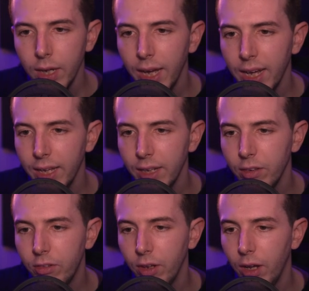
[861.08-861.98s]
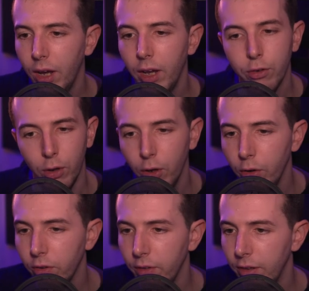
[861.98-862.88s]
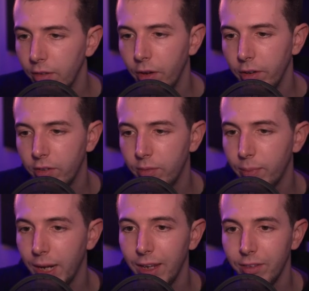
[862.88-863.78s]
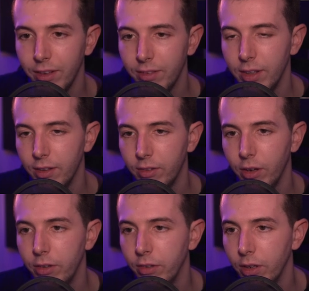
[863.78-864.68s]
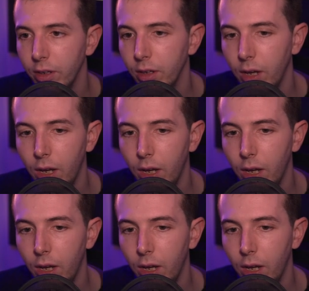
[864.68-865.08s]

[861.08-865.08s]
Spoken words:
And it's got loads of these nice classic synthesizer